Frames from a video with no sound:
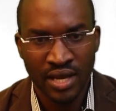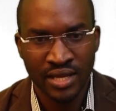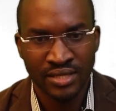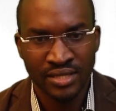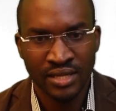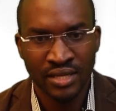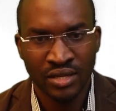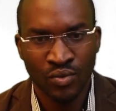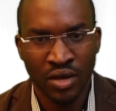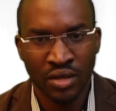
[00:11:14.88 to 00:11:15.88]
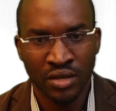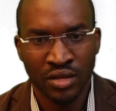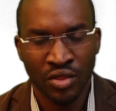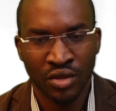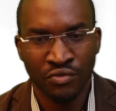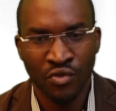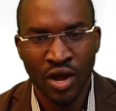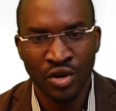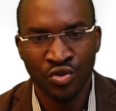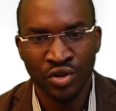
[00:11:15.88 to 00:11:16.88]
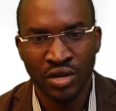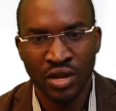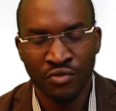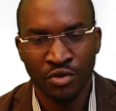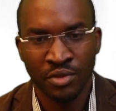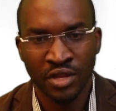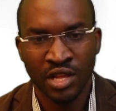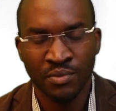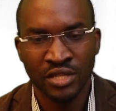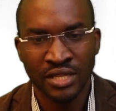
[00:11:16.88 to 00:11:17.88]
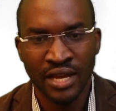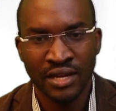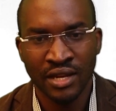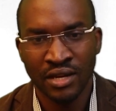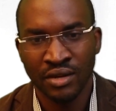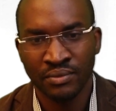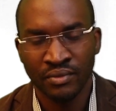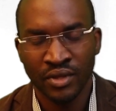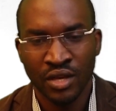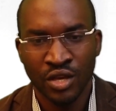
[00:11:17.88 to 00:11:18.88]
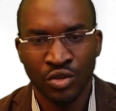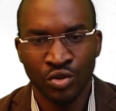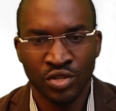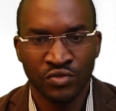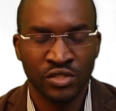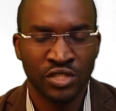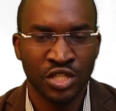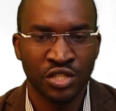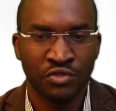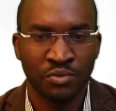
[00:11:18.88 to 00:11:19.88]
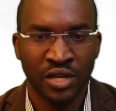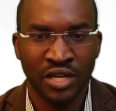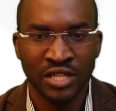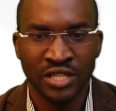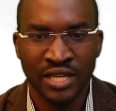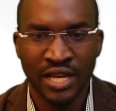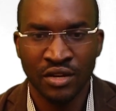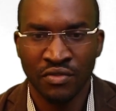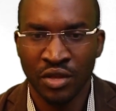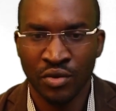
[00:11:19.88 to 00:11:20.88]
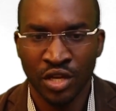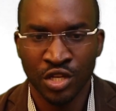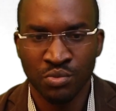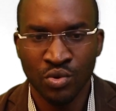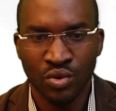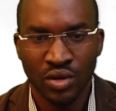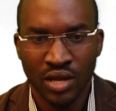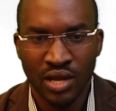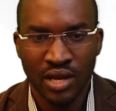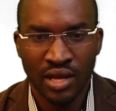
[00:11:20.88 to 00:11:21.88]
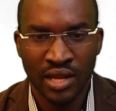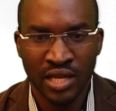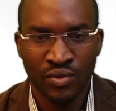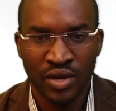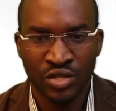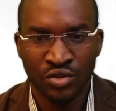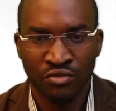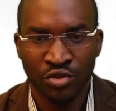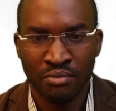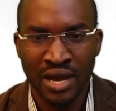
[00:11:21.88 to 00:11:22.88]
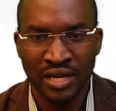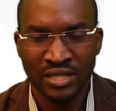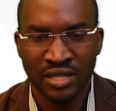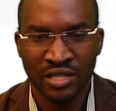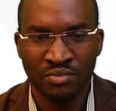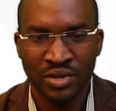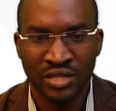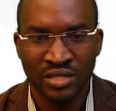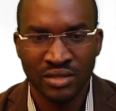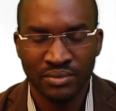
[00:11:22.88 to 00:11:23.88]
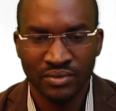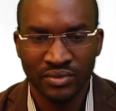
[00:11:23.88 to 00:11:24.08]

SIN 1400 from the debit side, and you also have transaction from the credit side of your cash book. Likewise, you have your bank statement.